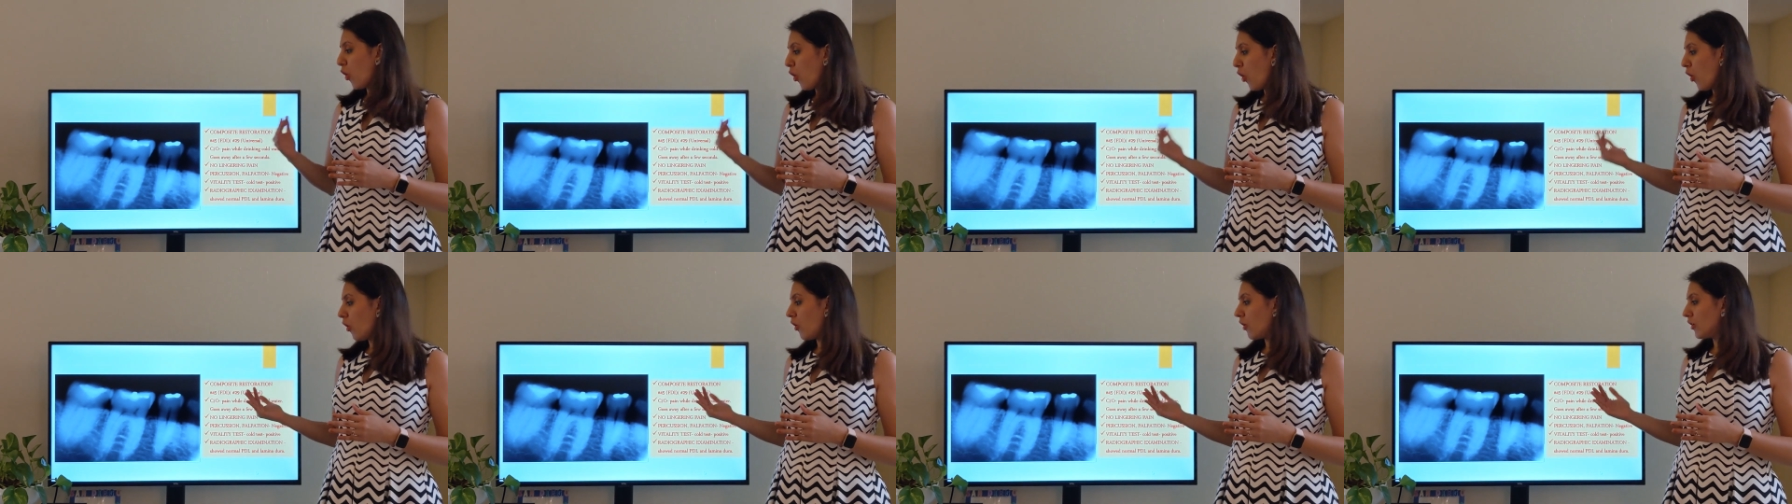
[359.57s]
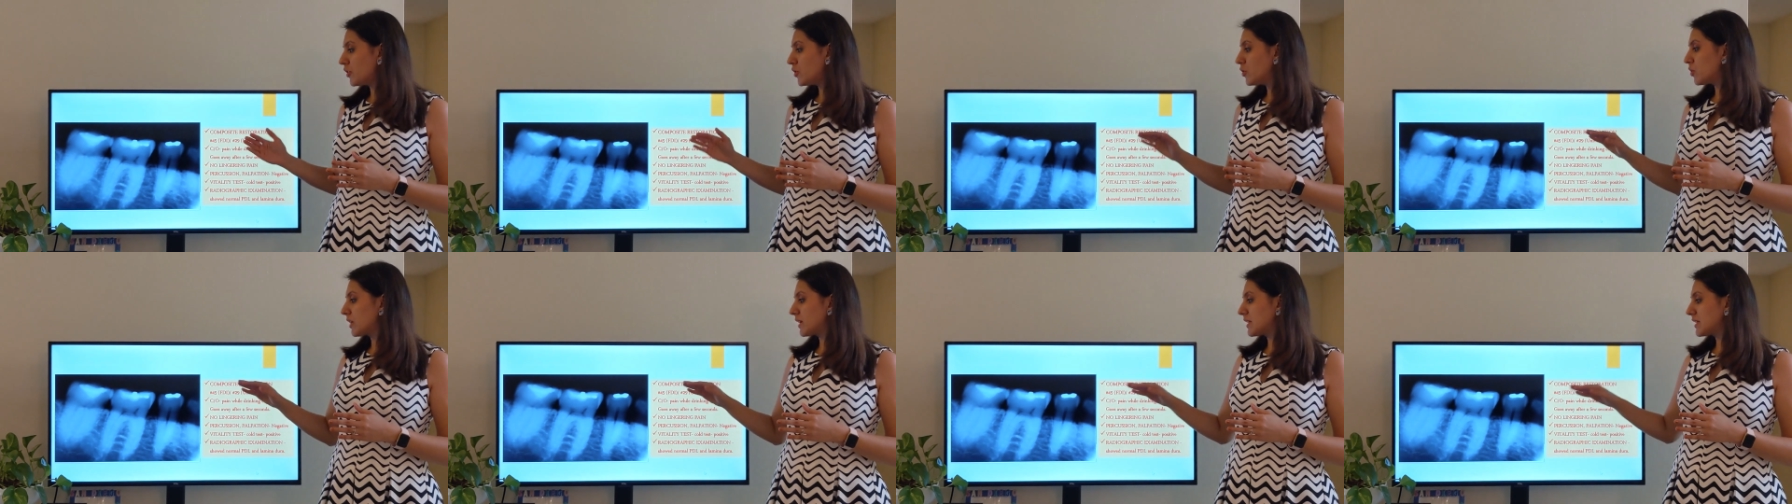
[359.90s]
Or
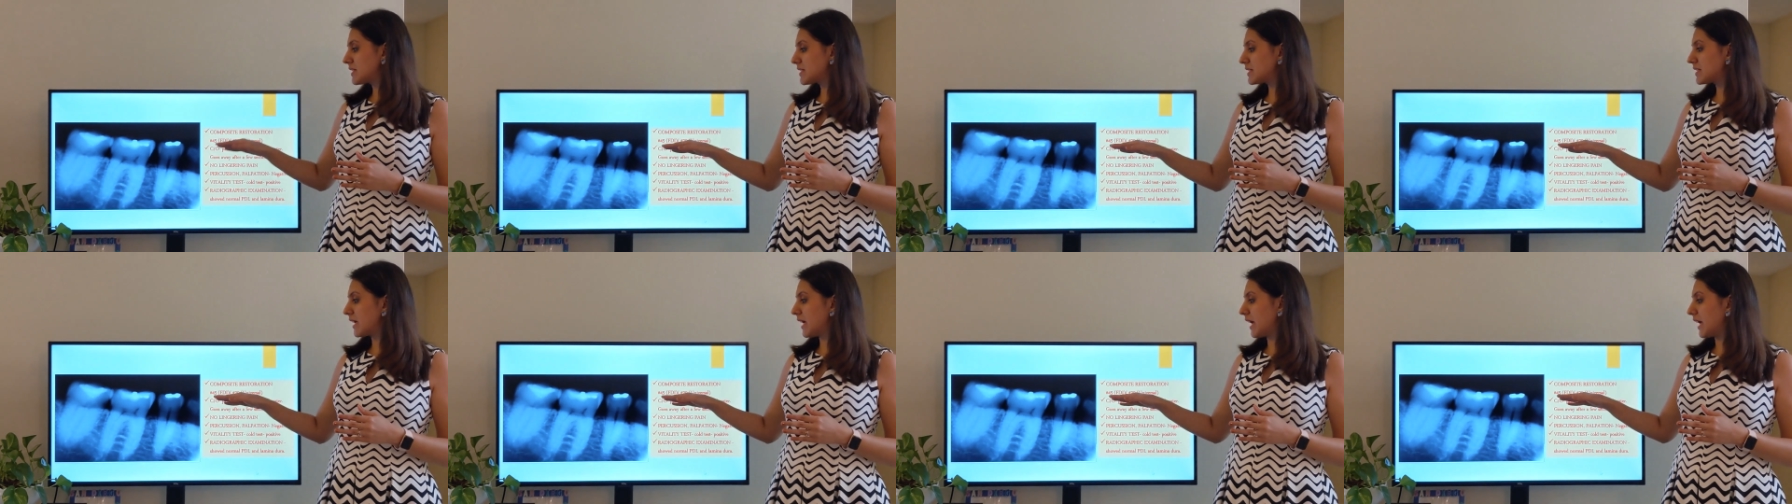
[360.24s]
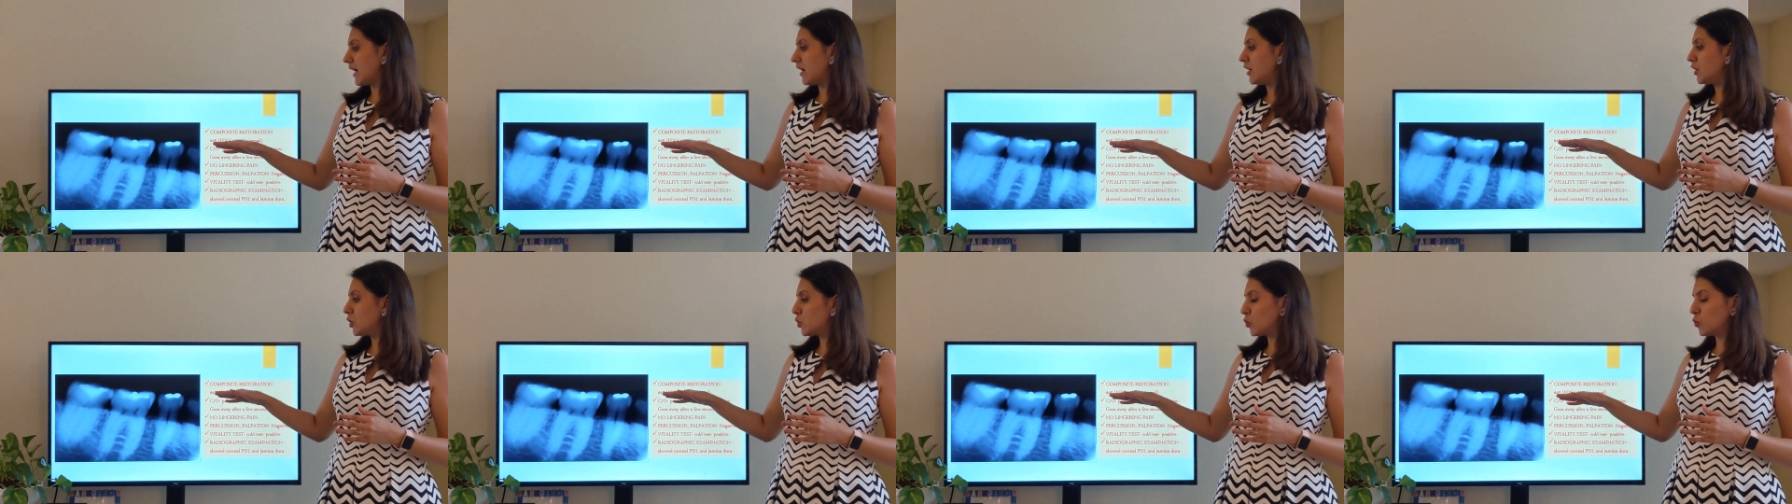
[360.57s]
you can
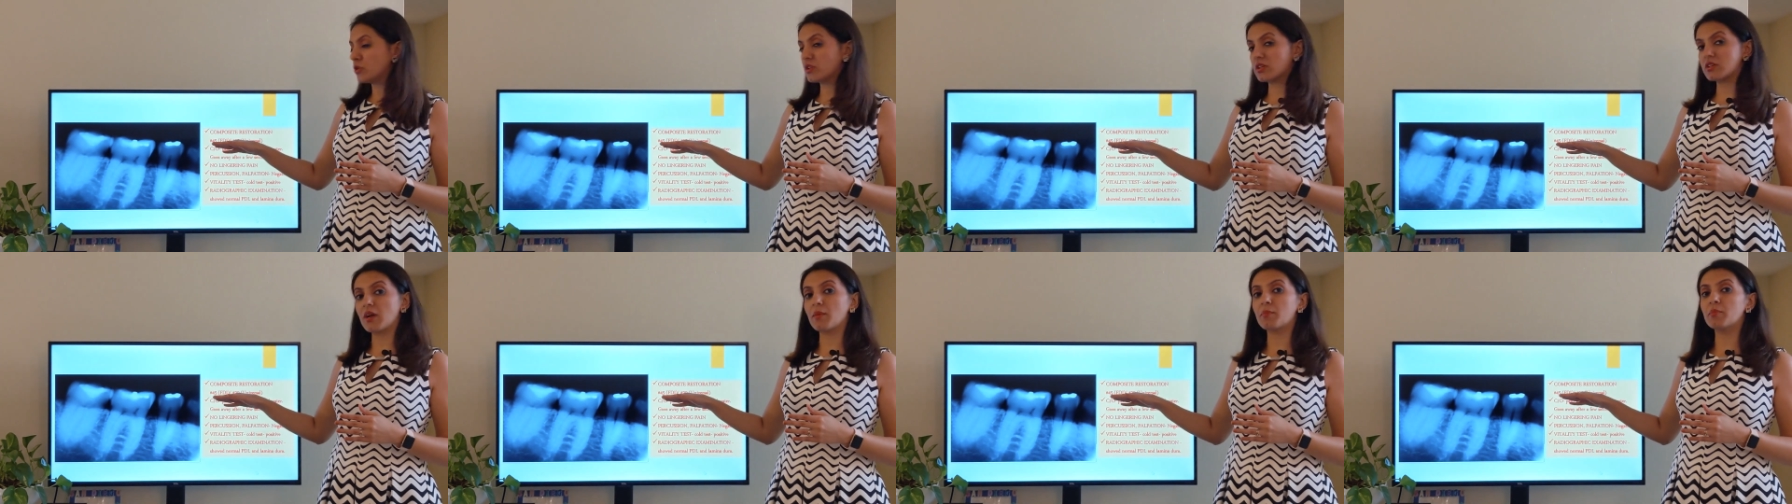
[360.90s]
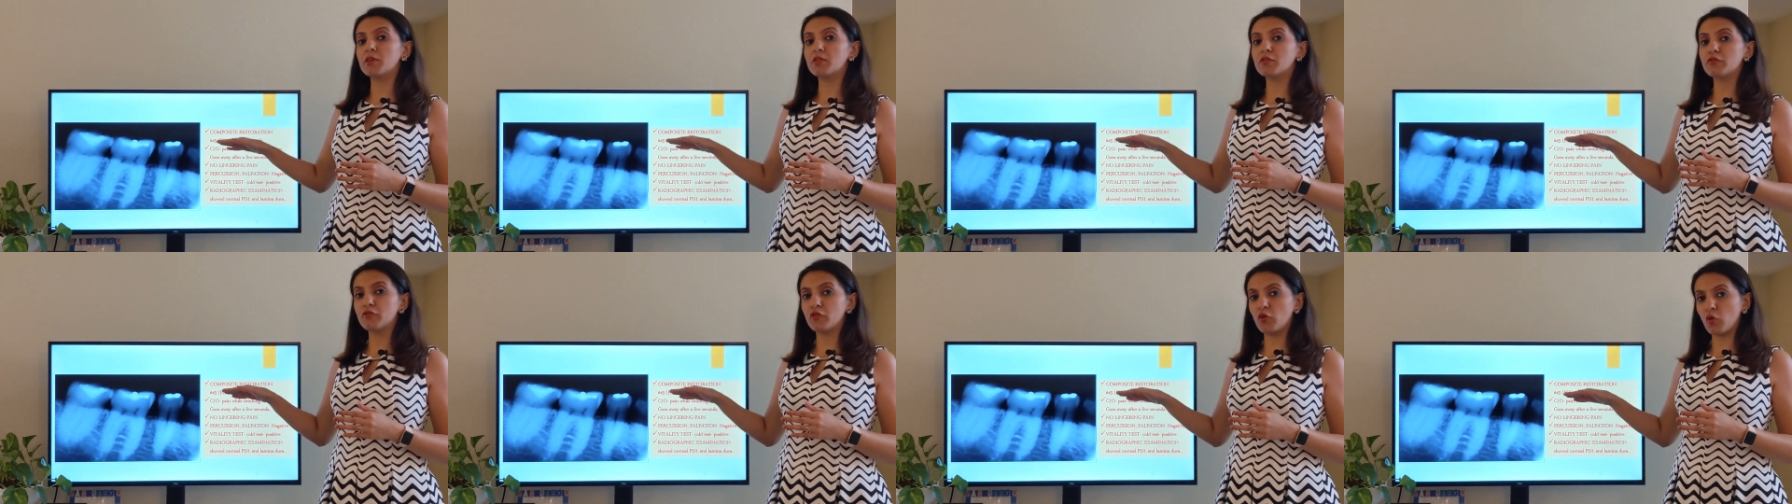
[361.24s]
say tooth
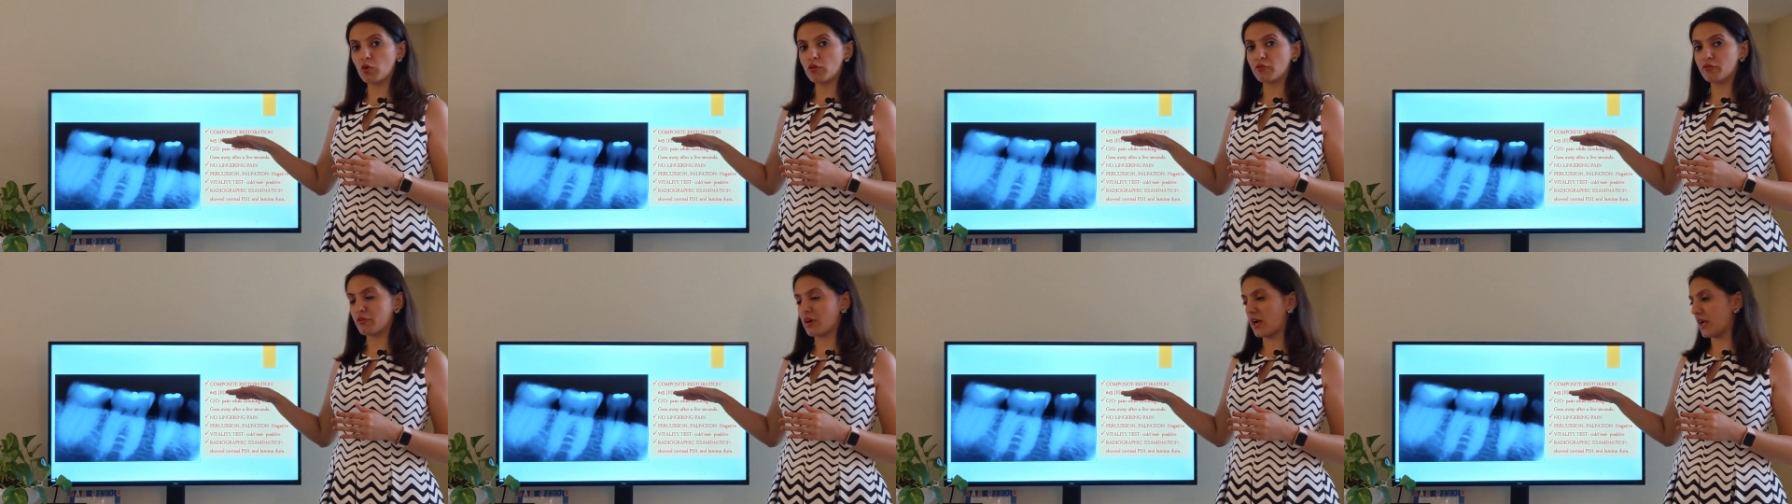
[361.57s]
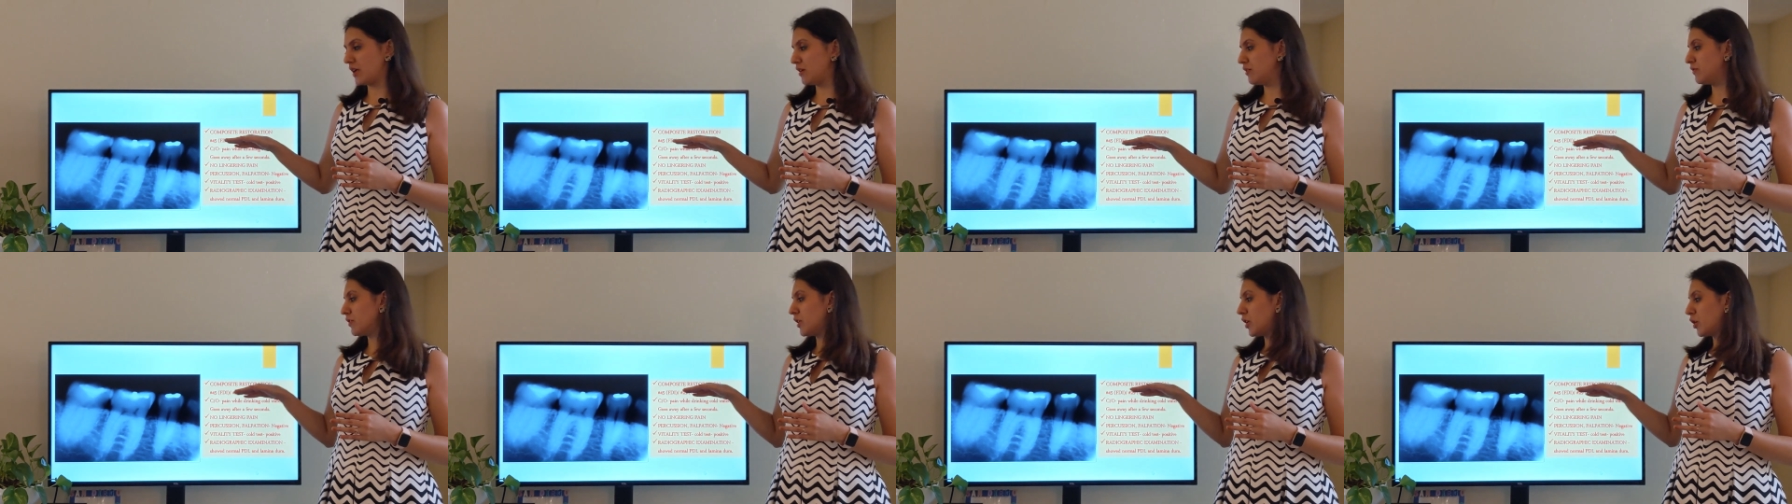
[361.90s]
number
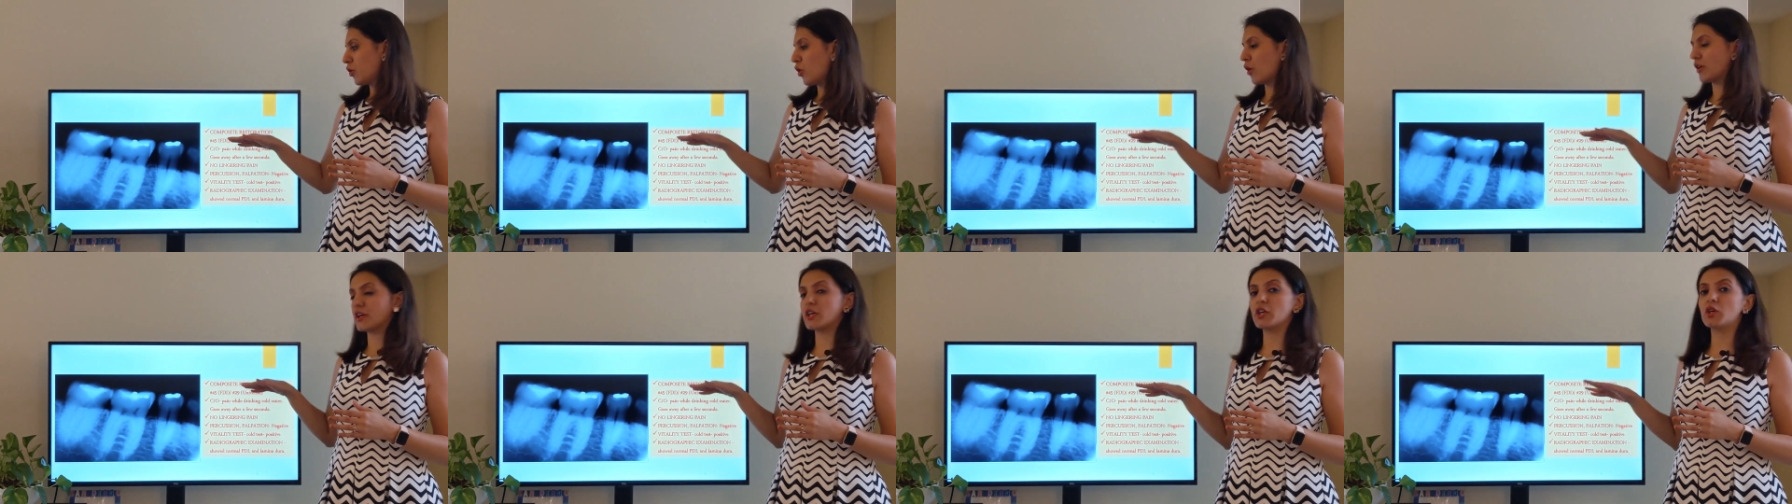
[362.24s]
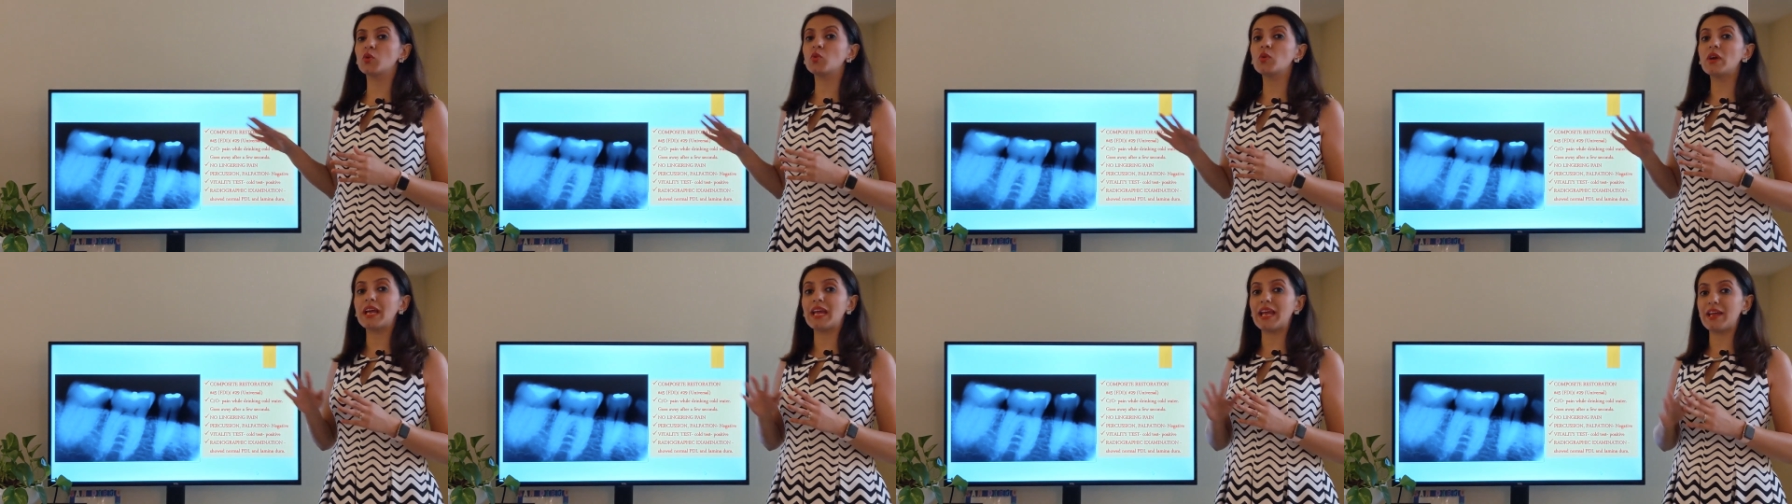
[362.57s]
forty-five according to